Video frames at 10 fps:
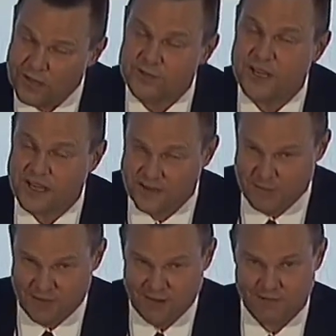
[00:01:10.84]
thinking
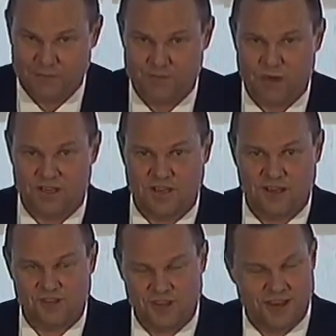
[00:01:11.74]
about running for the
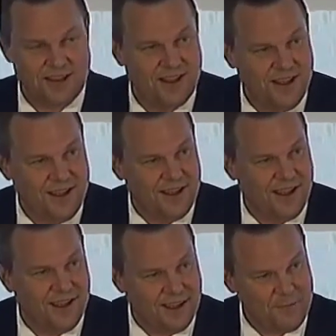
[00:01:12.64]
Montana Senate,
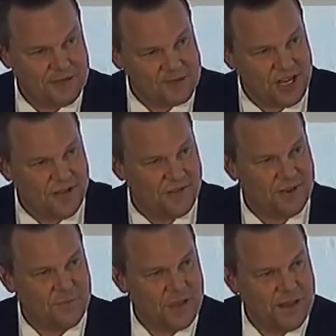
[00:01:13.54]
I met Steve in
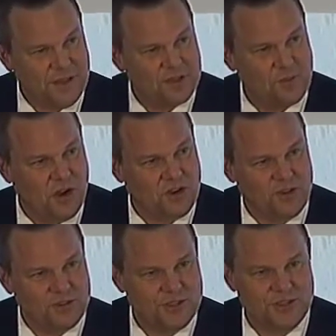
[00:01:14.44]
a small
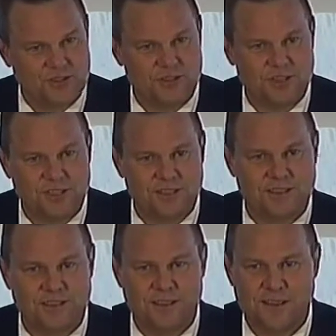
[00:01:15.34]
grocery store
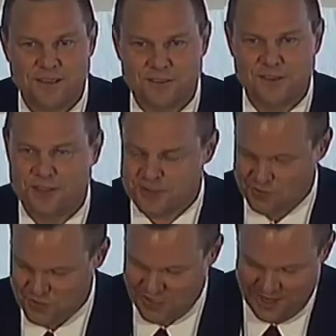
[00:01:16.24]
that sells
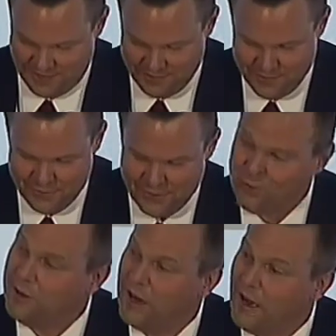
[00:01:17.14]
some organic food
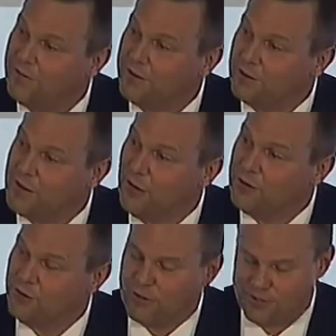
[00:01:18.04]
that we often go
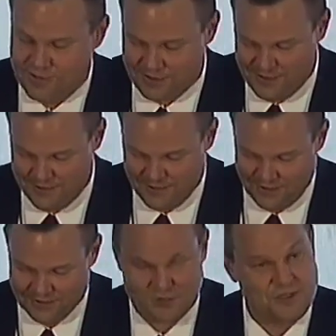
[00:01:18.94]
to when we're in Great
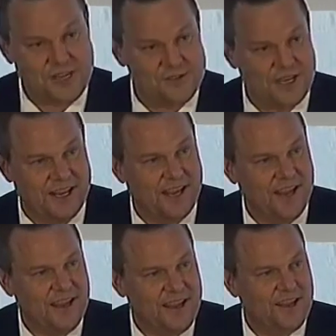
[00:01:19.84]
Falls. And Steve said,
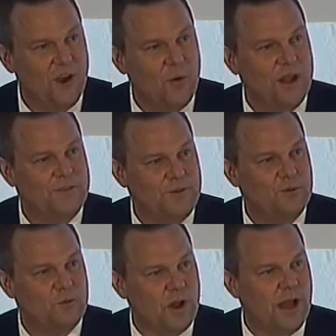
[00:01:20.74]
"You know what? If
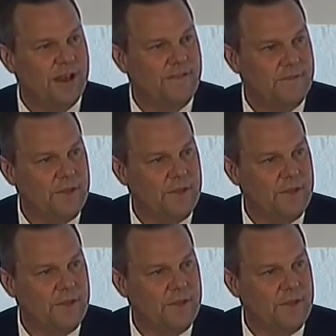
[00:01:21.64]
you run,